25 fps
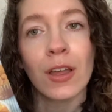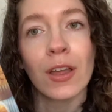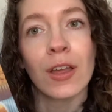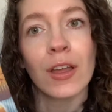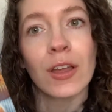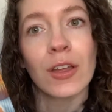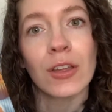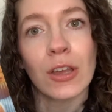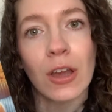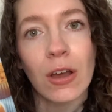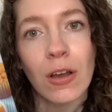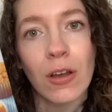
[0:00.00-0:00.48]

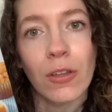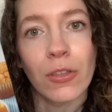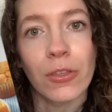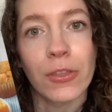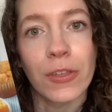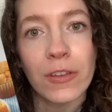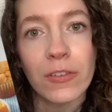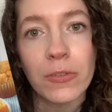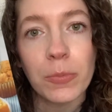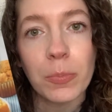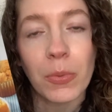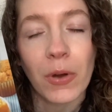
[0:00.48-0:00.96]
Y'all,
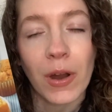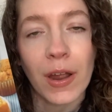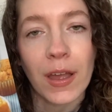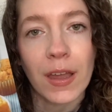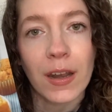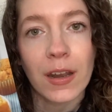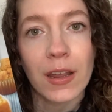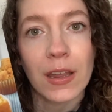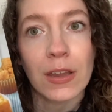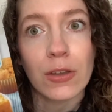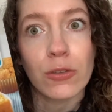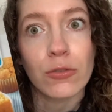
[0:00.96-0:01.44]
this bread
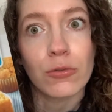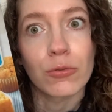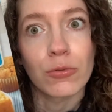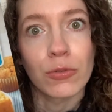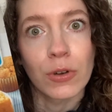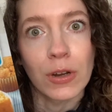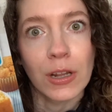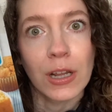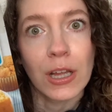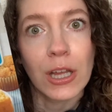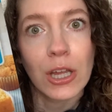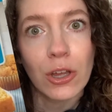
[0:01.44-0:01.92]
is
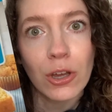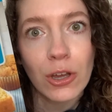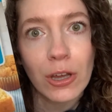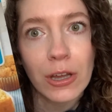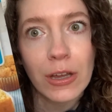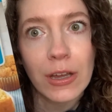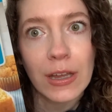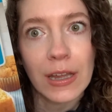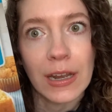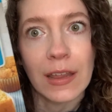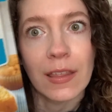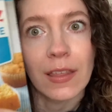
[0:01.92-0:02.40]
really
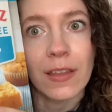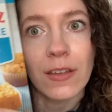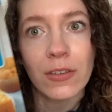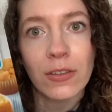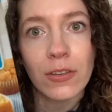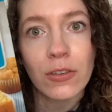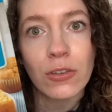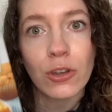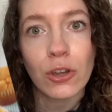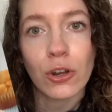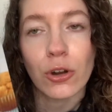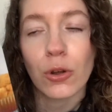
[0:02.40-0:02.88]
good. This is
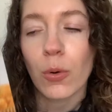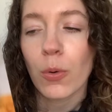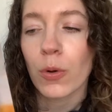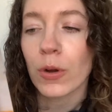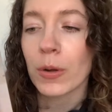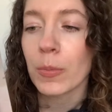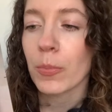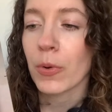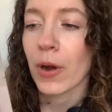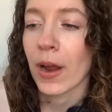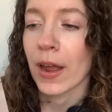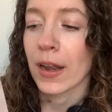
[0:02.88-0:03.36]
good
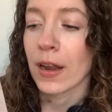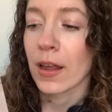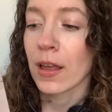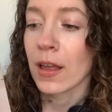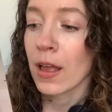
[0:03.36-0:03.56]
cornbread.